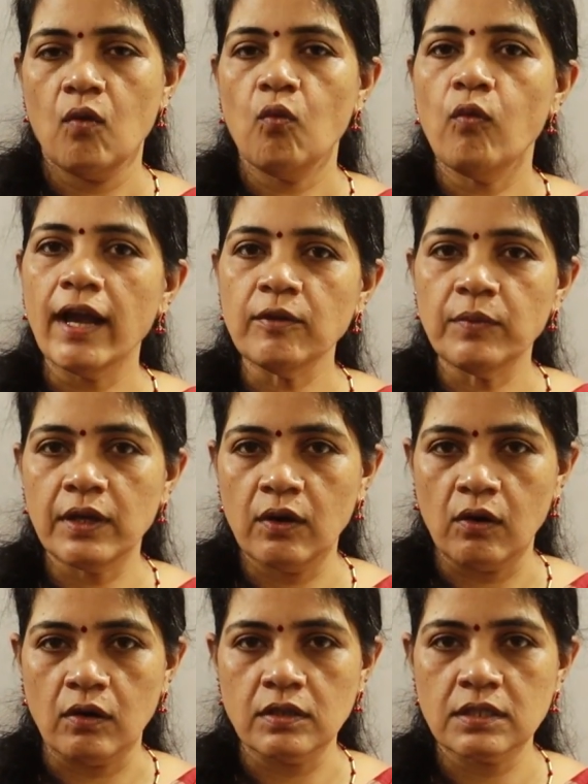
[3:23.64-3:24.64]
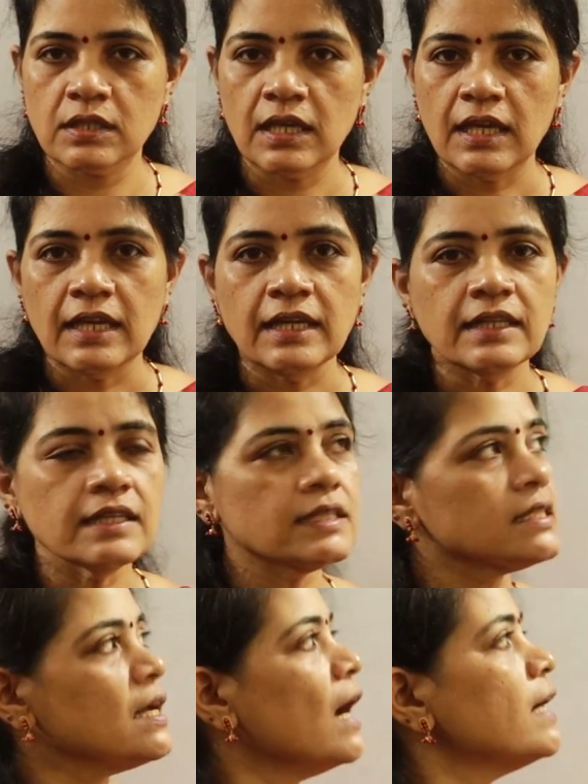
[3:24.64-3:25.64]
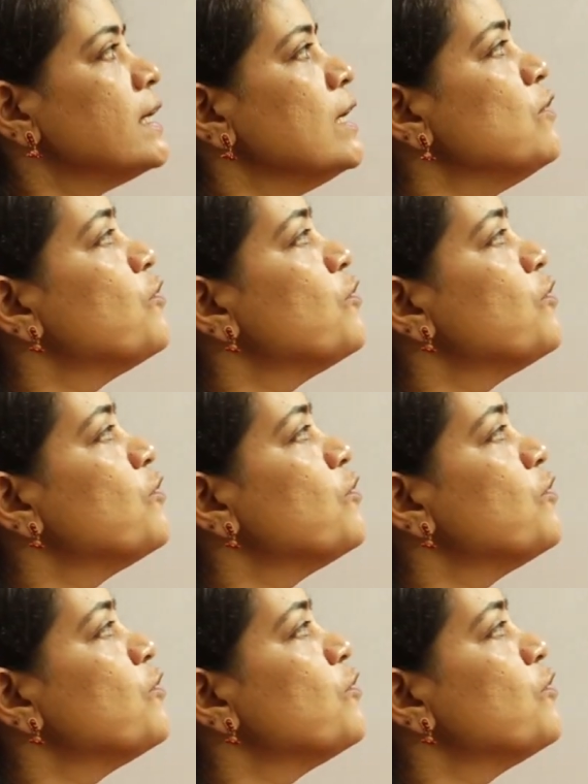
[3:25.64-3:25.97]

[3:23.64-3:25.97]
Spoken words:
Why? Because it is starting